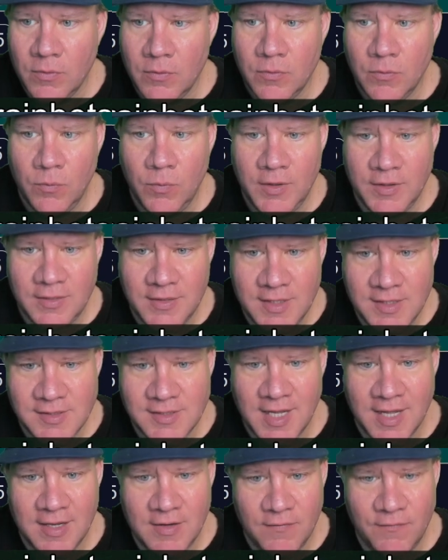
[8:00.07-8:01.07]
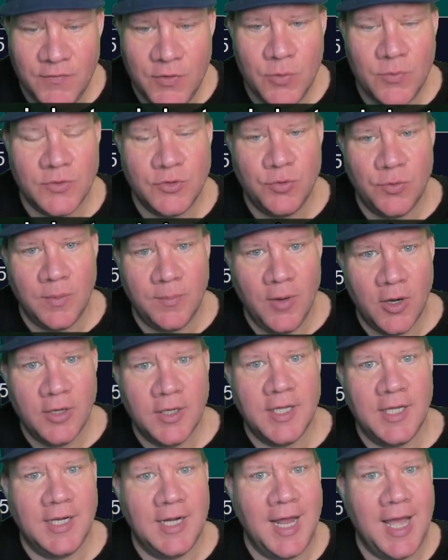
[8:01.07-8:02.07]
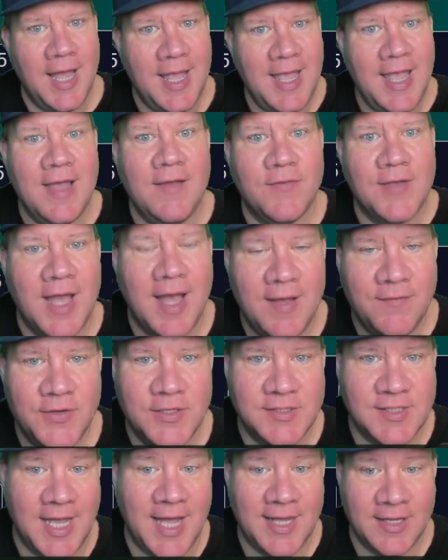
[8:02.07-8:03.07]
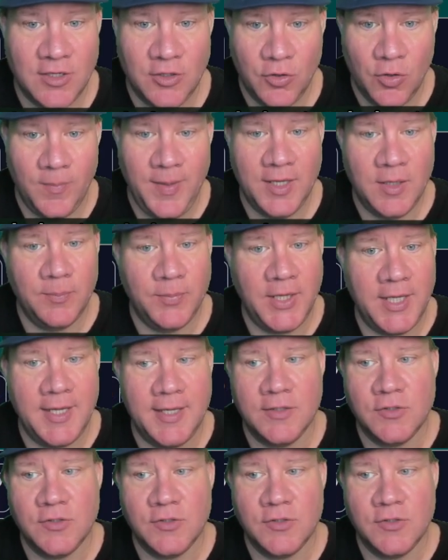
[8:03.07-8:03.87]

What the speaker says: with this kind of view into a market, I have confidence I can go make a play.